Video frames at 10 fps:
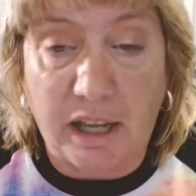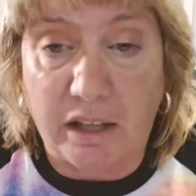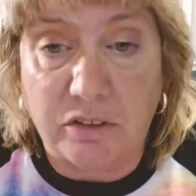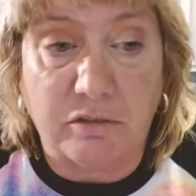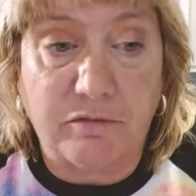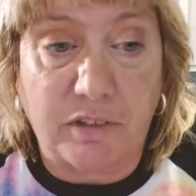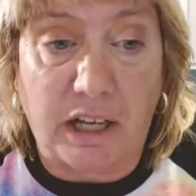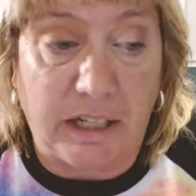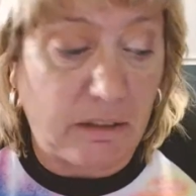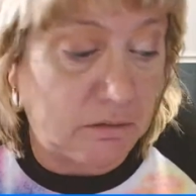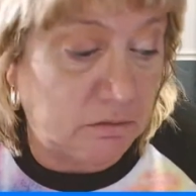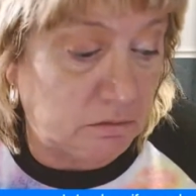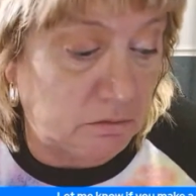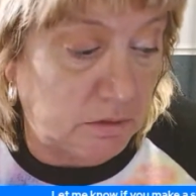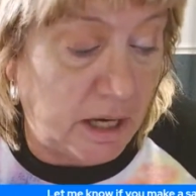accounts are fine
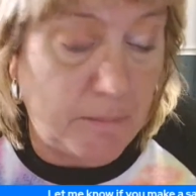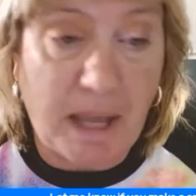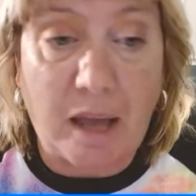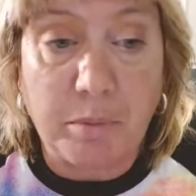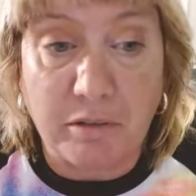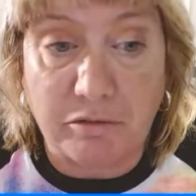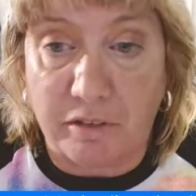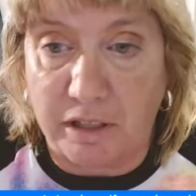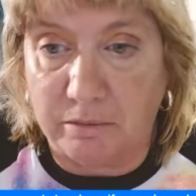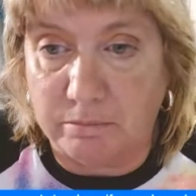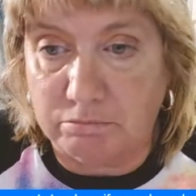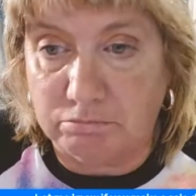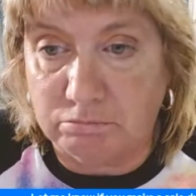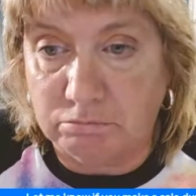and I'm happy for them,